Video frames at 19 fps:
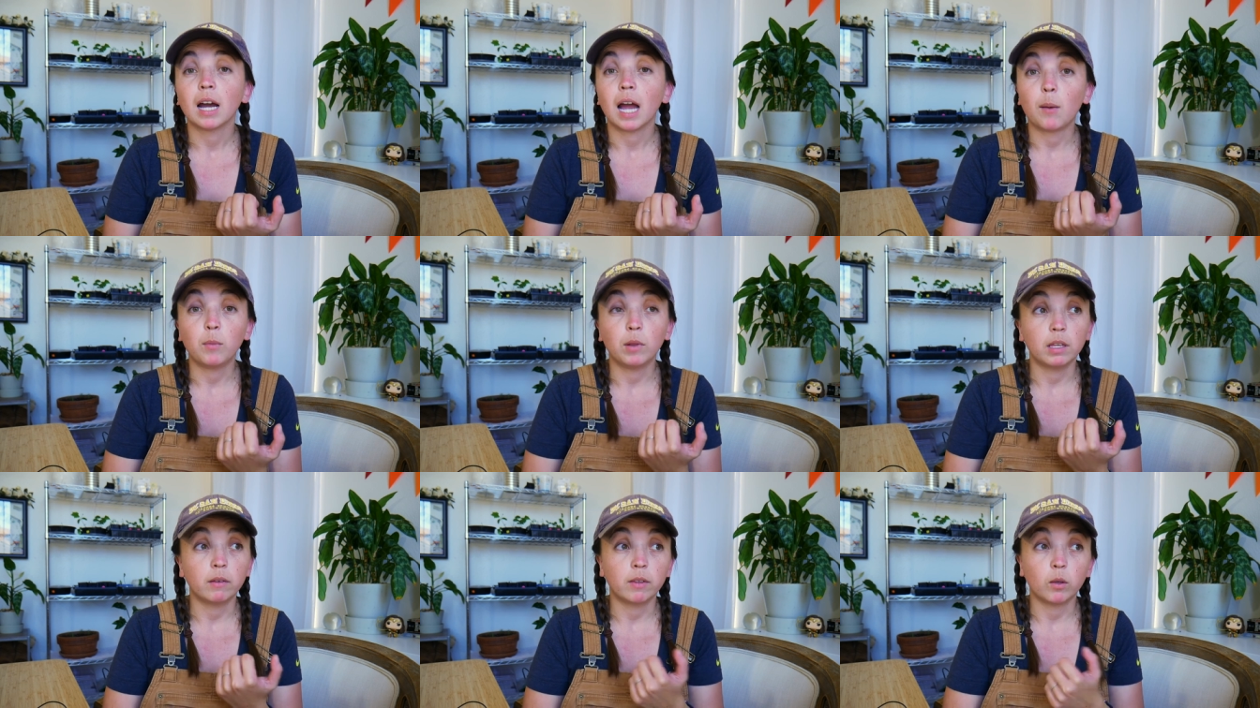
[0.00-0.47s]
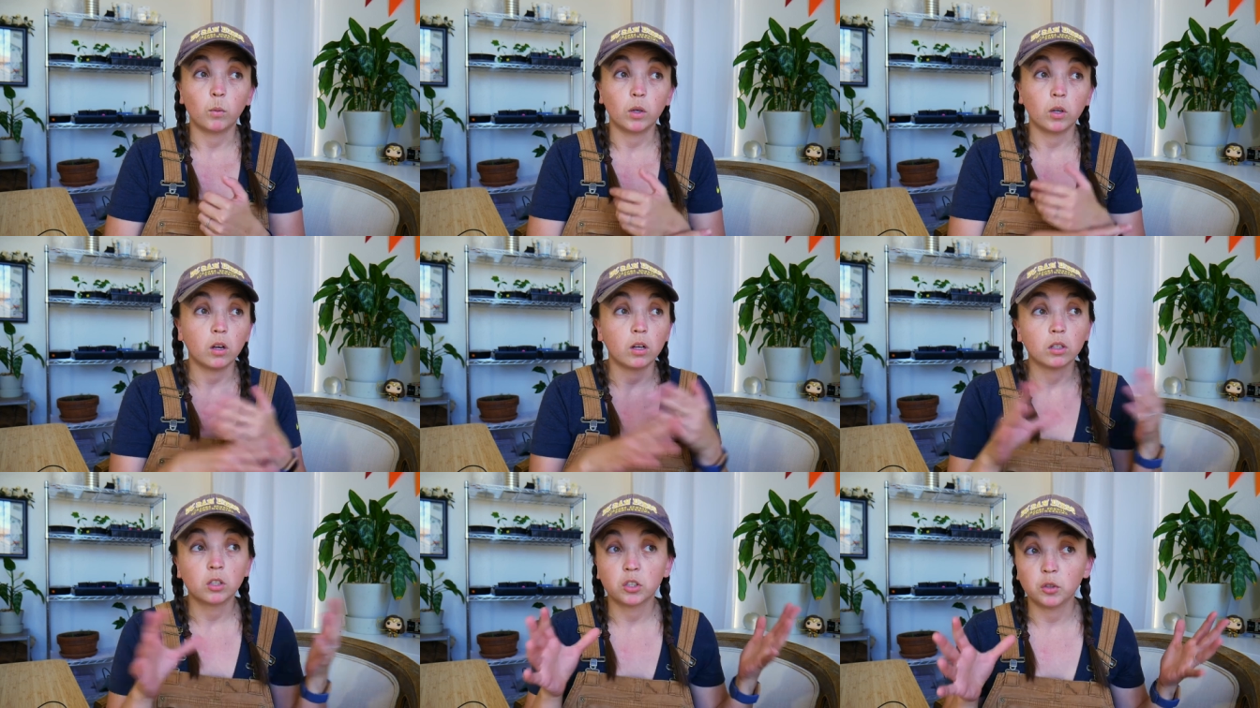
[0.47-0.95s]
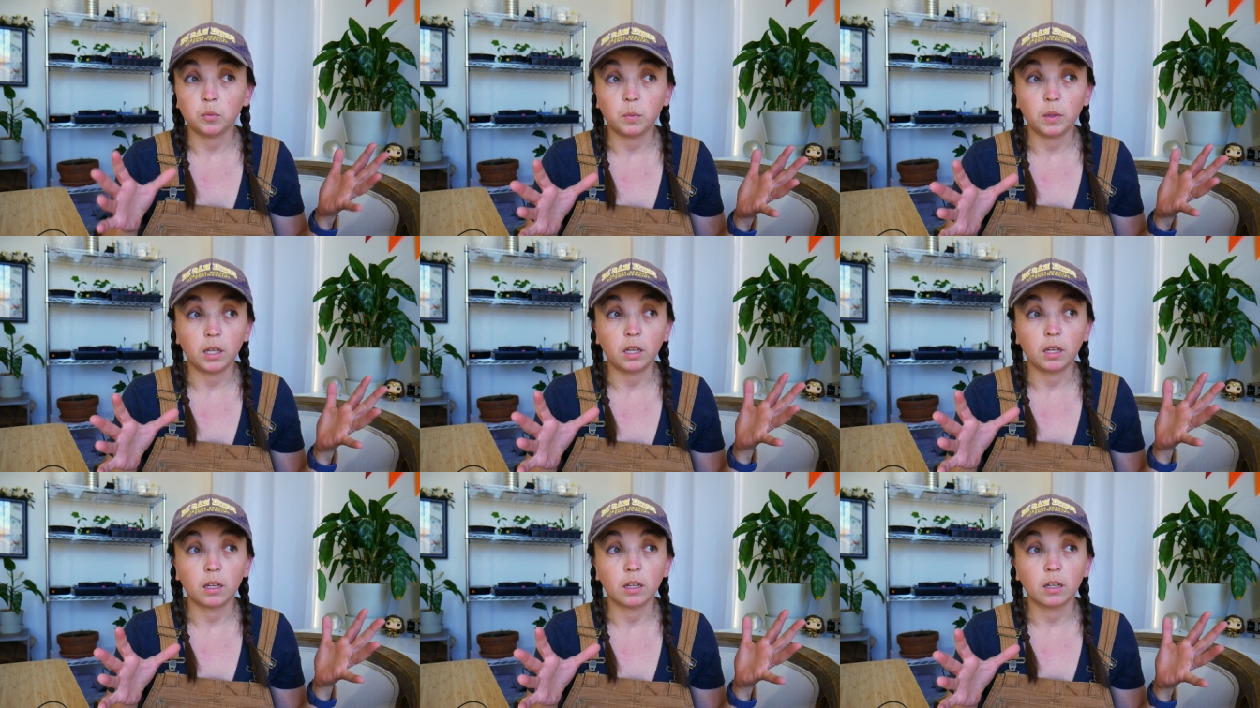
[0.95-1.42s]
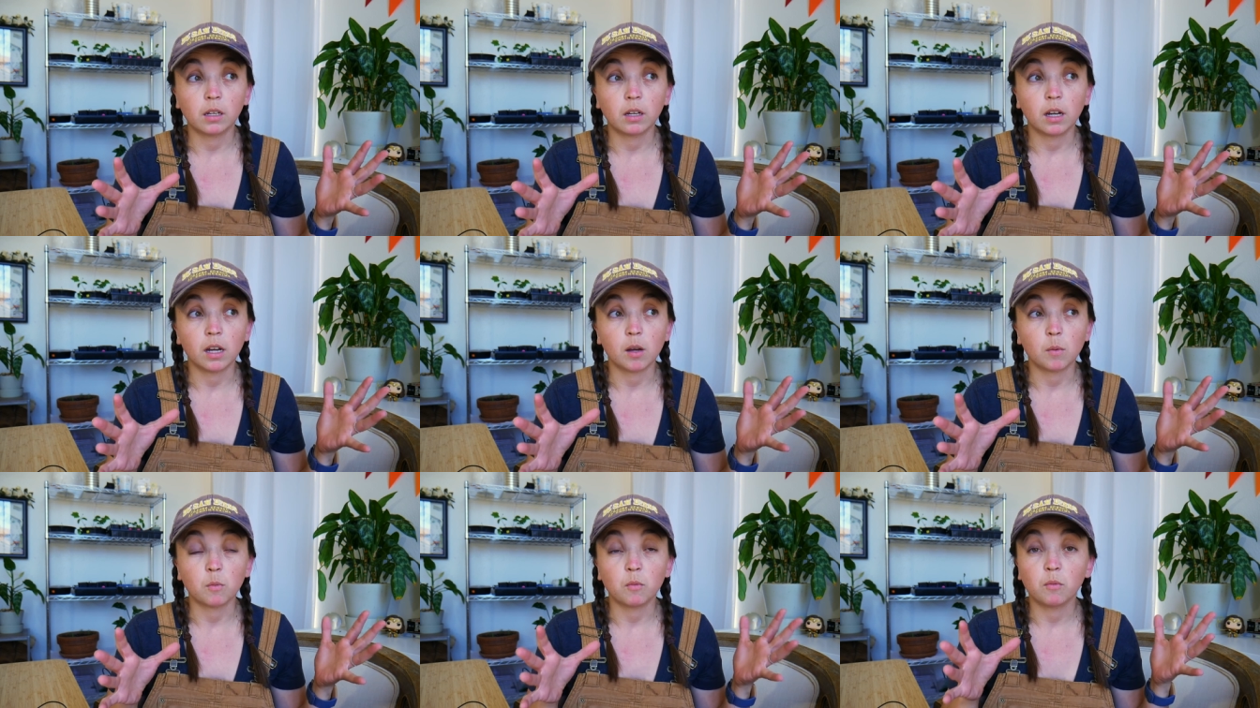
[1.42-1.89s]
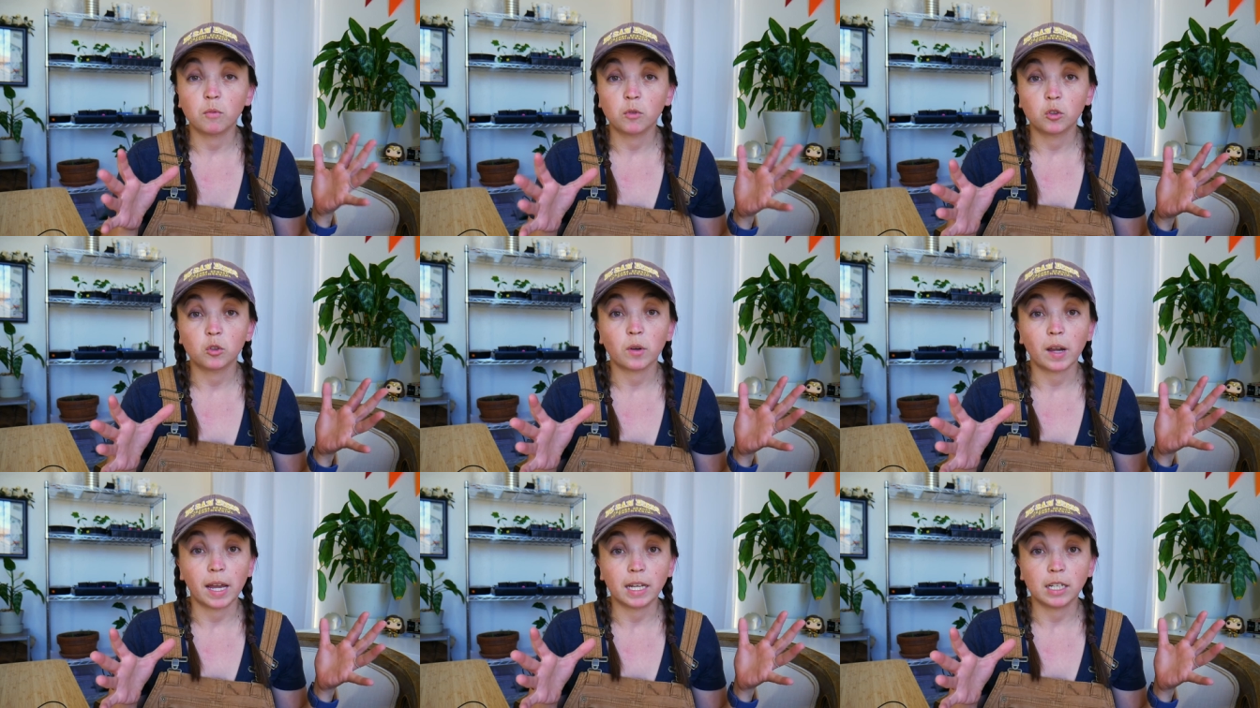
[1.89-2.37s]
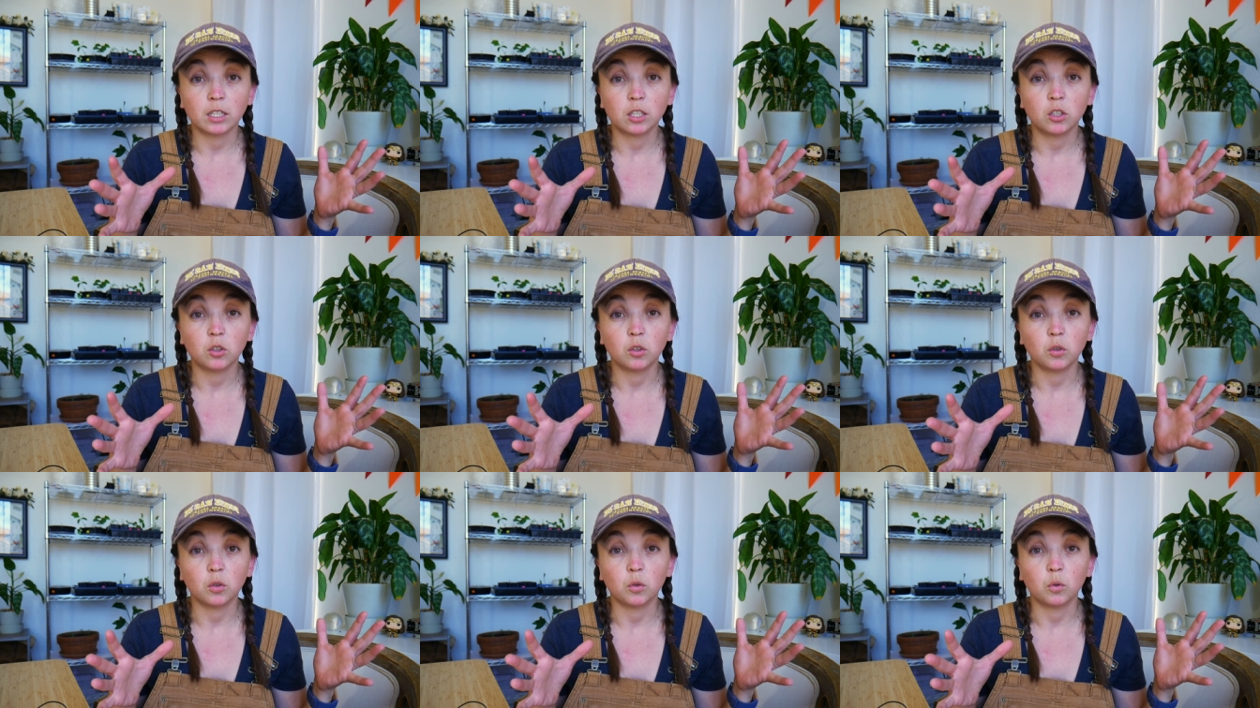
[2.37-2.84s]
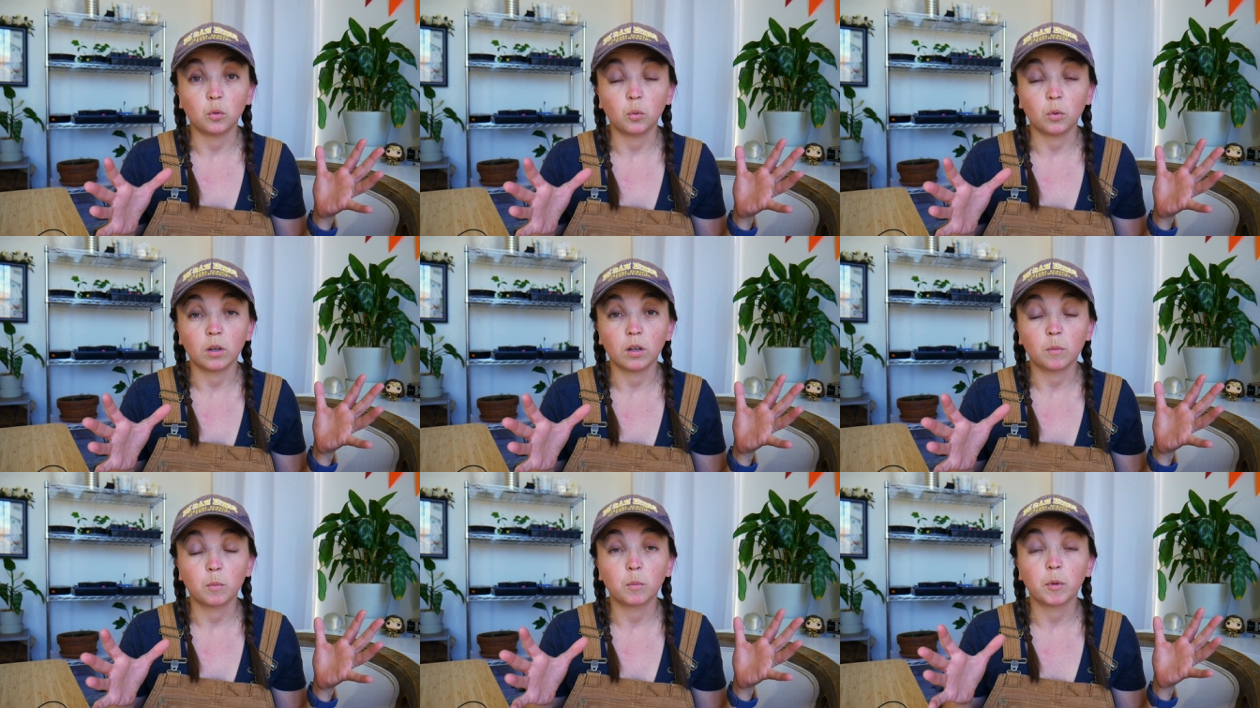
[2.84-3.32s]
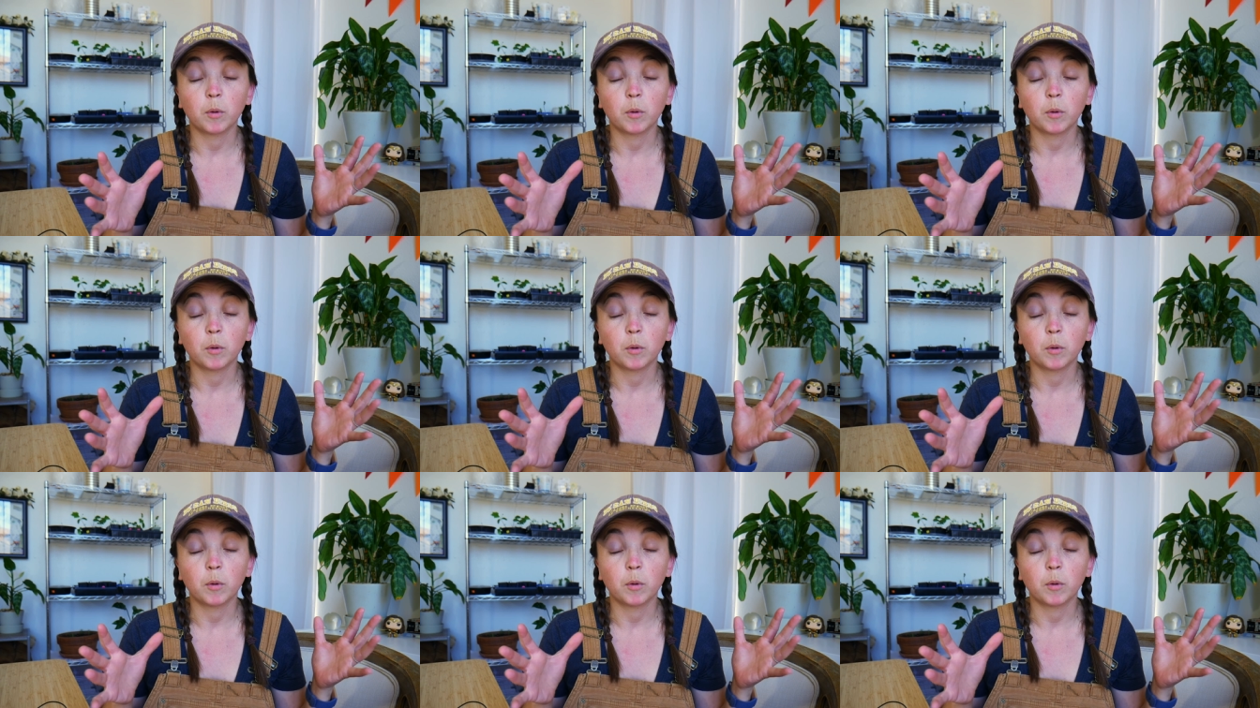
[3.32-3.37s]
I believe that we all should be um, trying to uh,